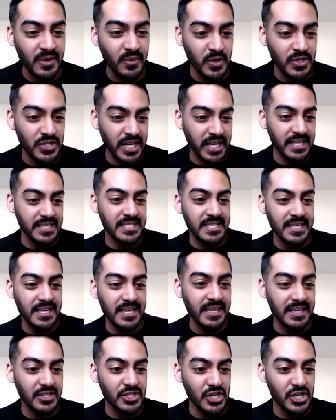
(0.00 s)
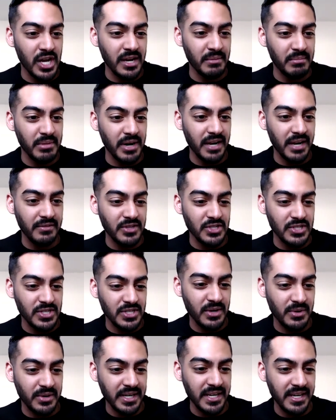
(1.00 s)
which I could see John Abradovich is
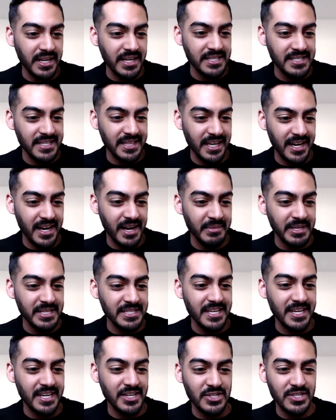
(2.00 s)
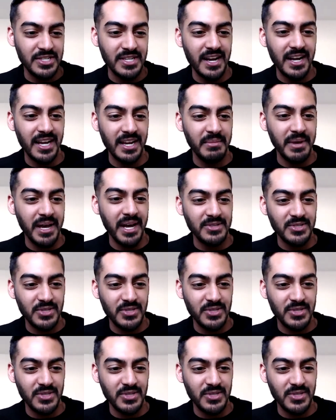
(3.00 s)
going nuts in the comment section talking about.